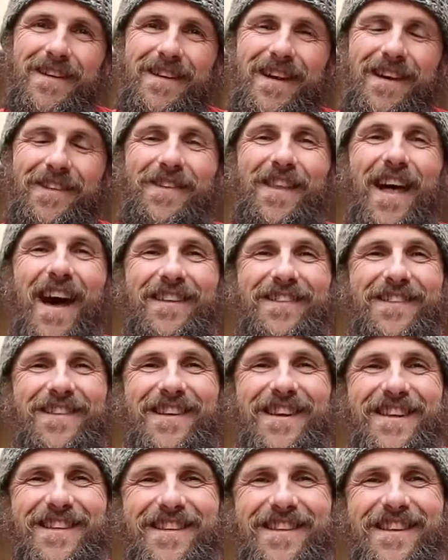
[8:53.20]
And that's
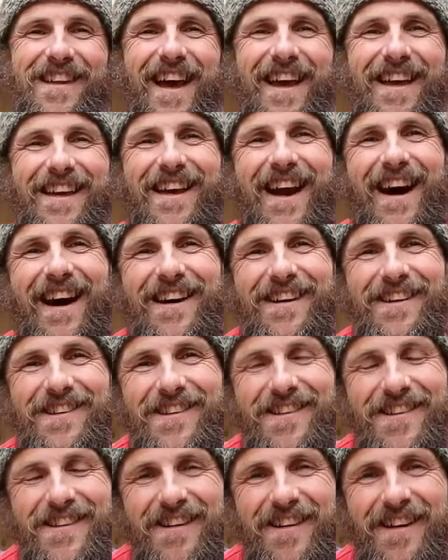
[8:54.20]
it today,
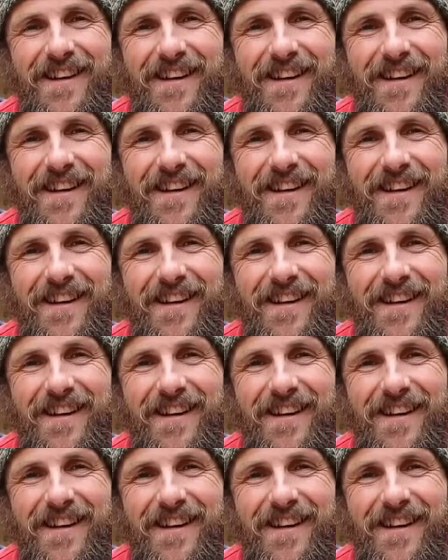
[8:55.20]
guys.